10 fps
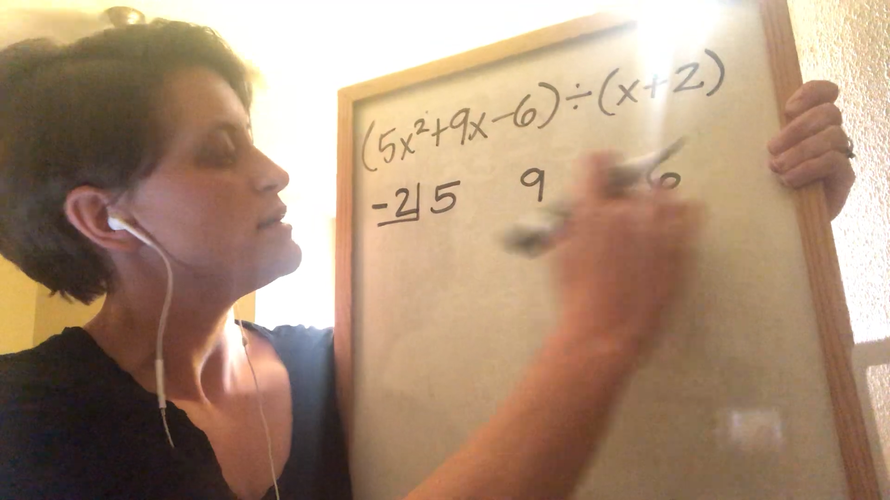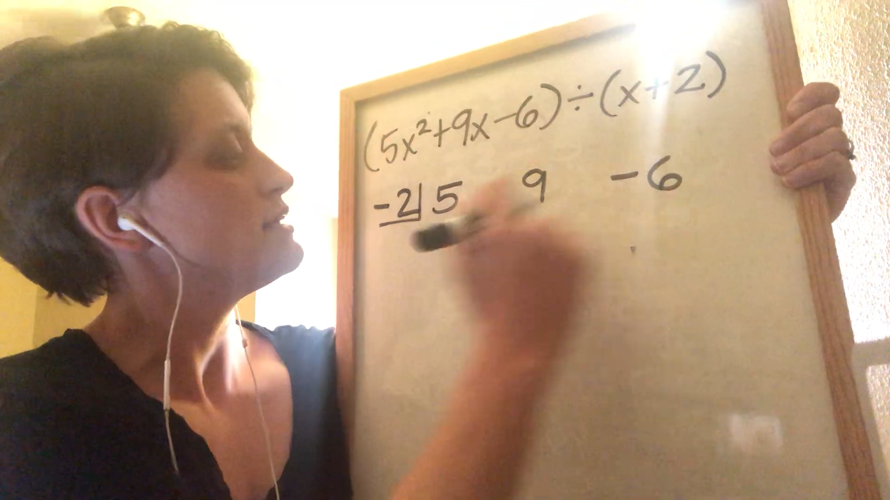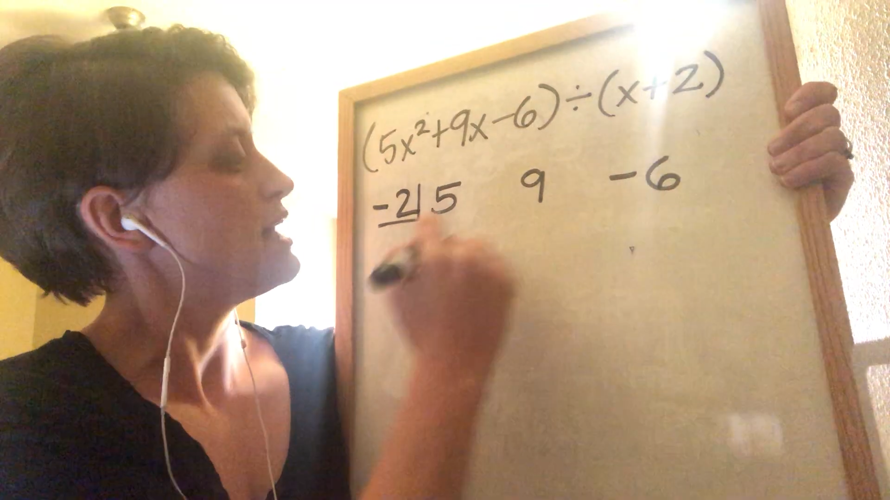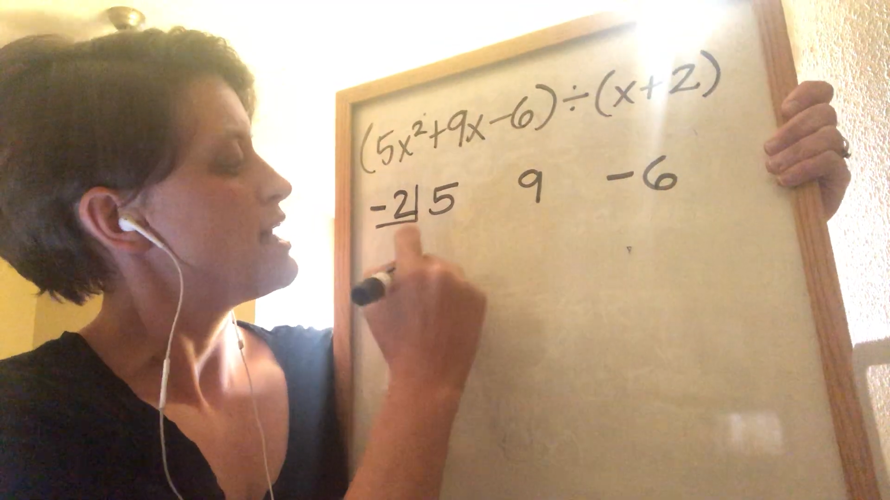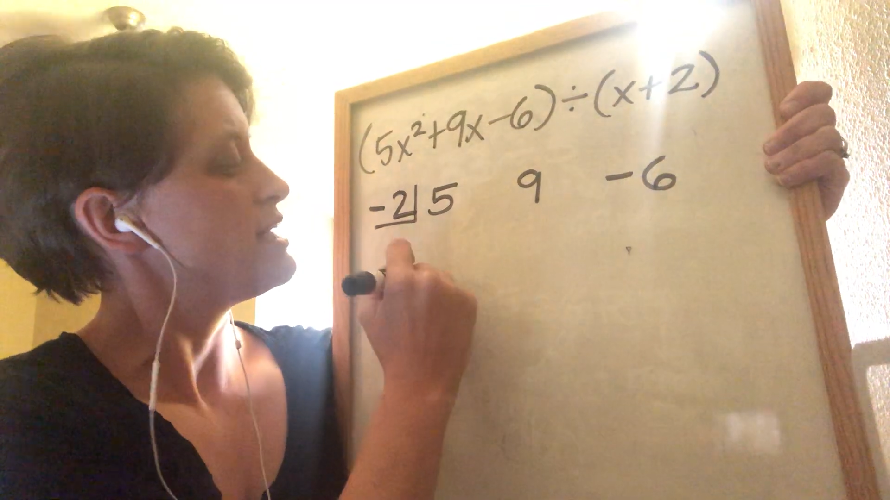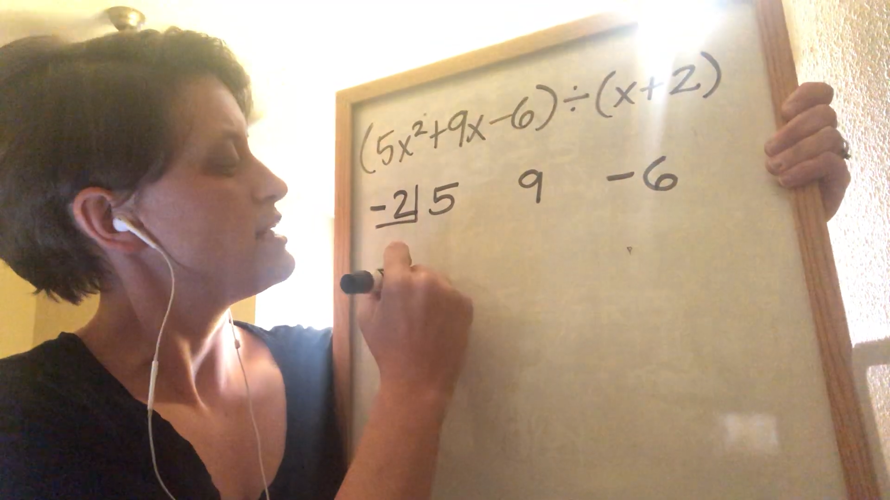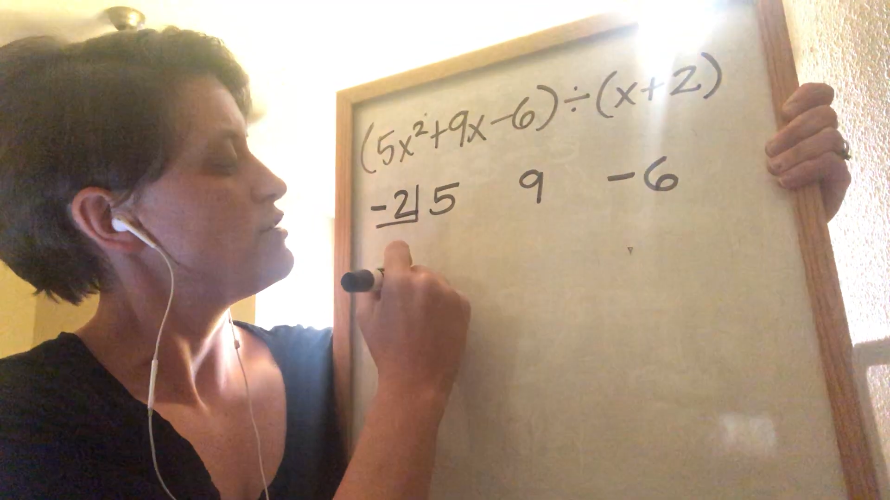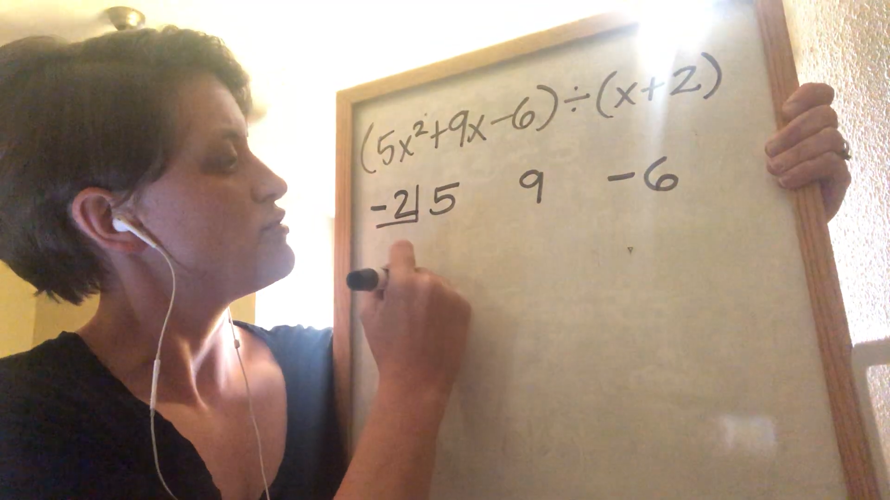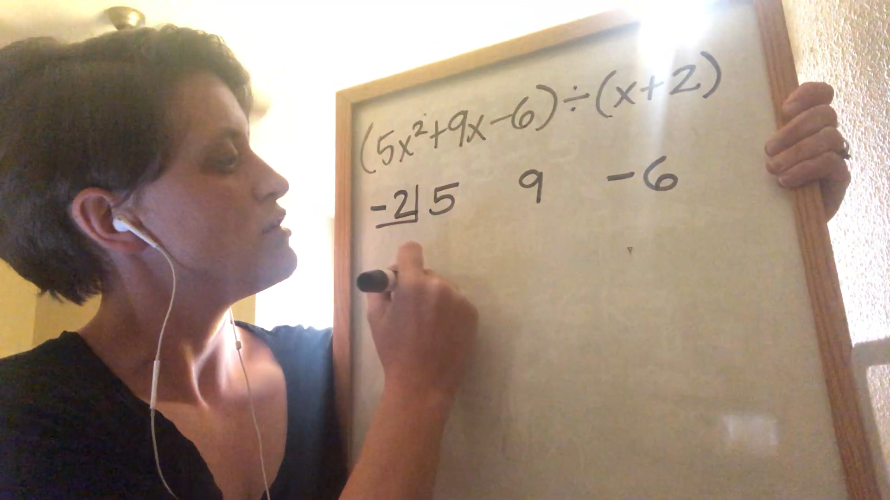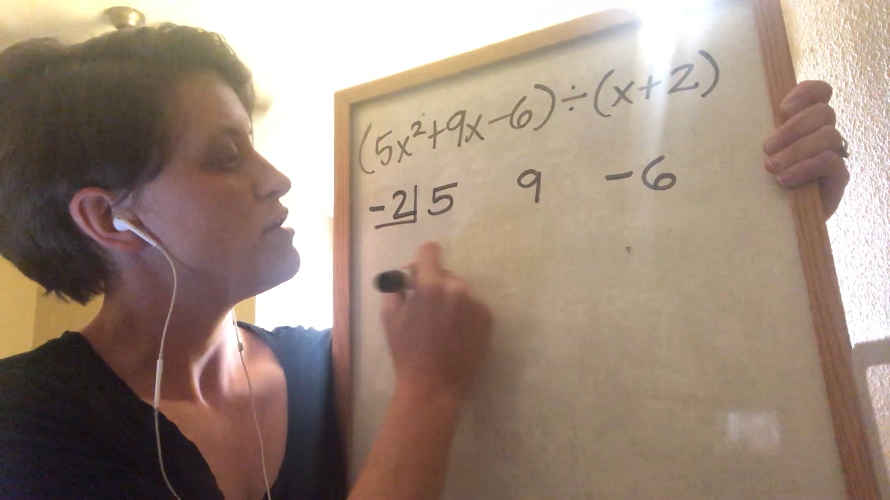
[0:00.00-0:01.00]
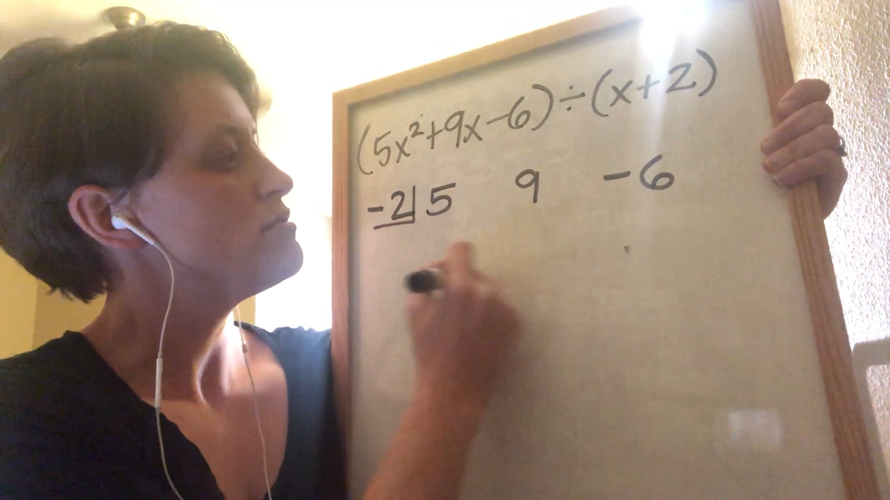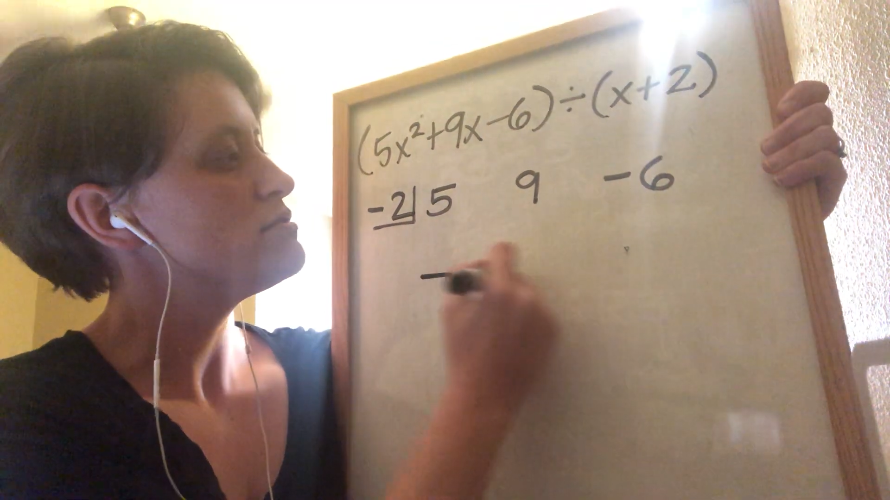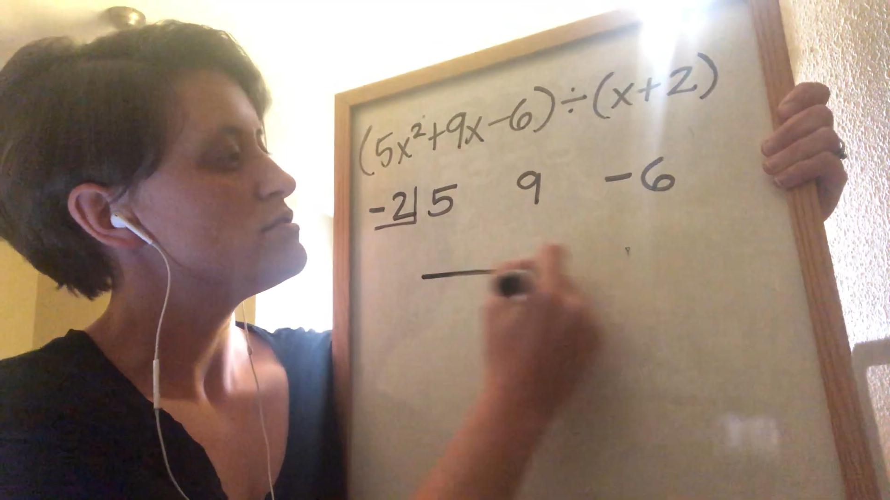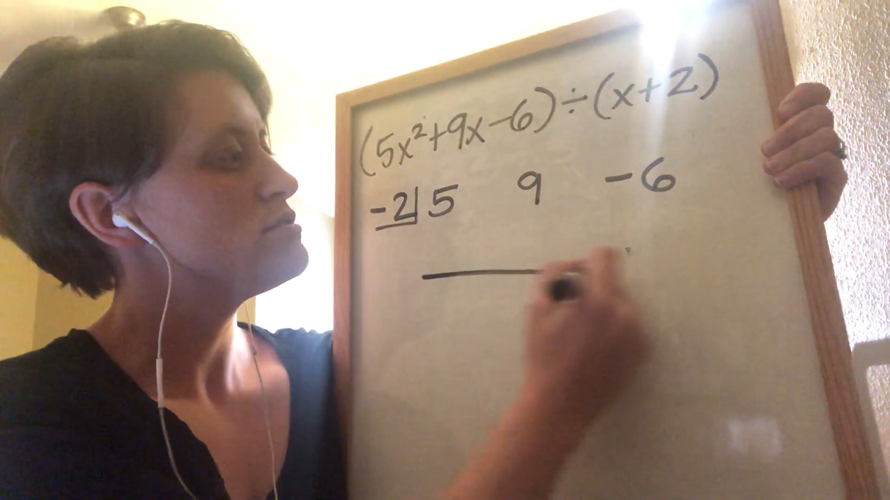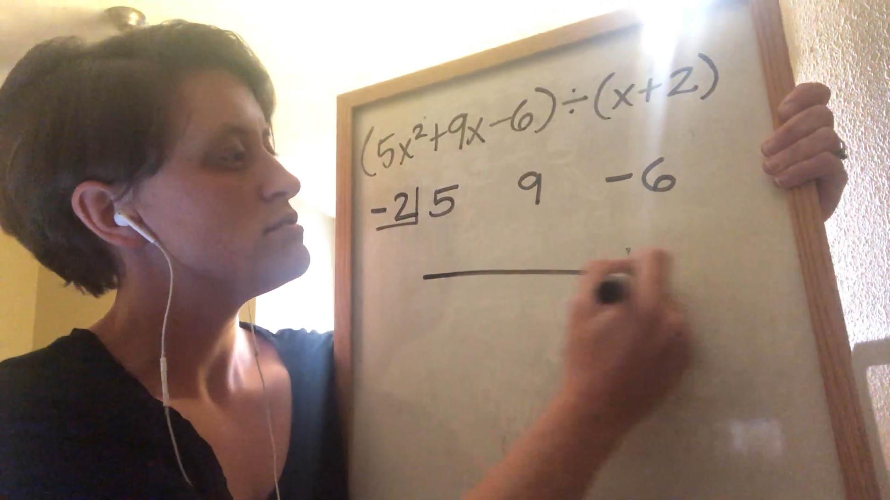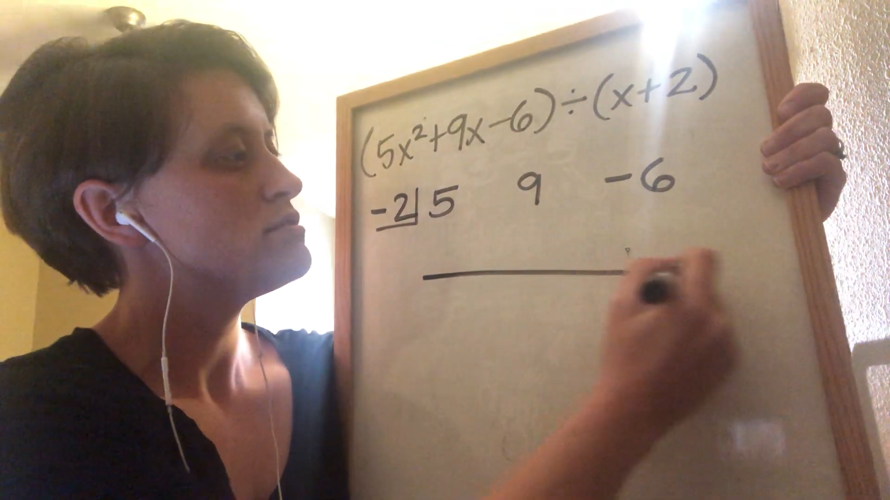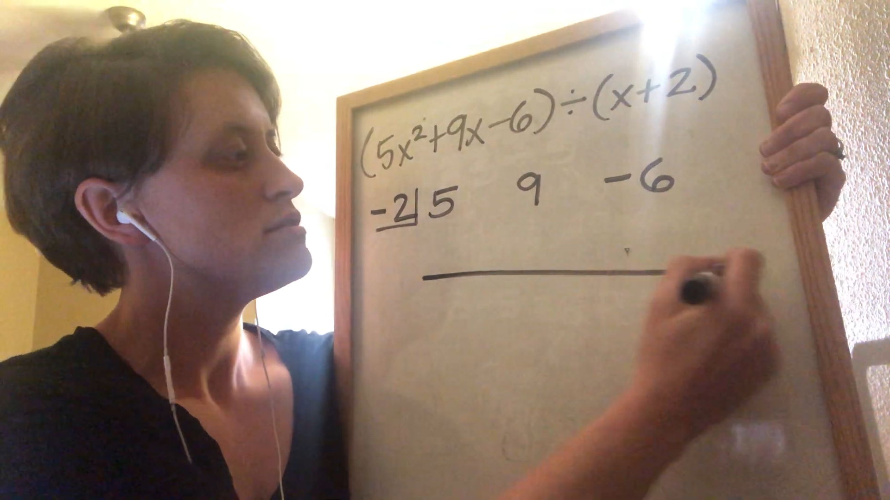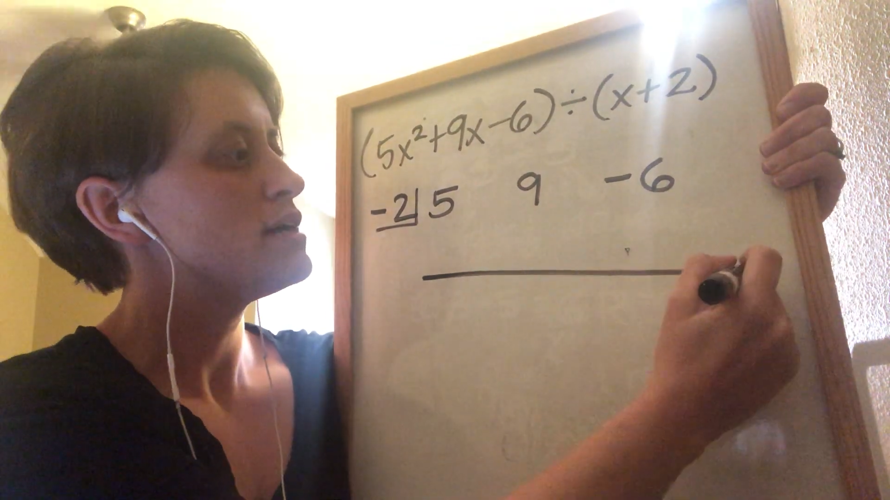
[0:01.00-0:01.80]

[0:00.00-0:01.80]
a line in your notes